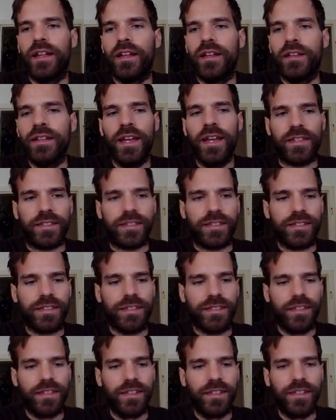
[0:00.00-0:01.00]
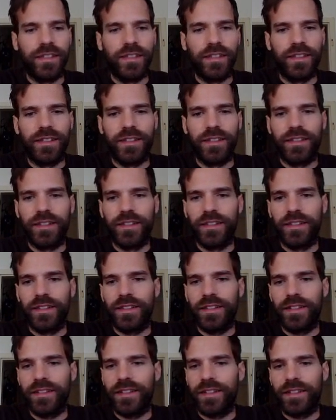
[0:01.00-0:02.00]
Yes,
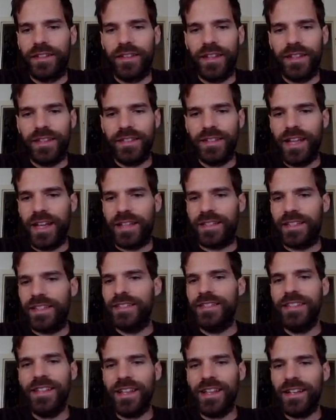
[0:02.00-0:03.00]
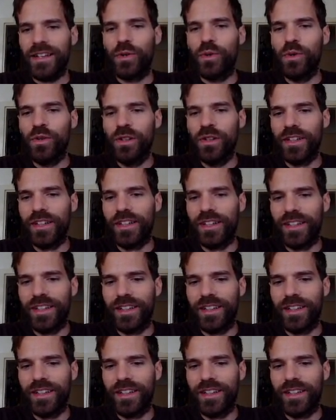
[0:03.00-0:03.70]
that's that. Isn't that cool?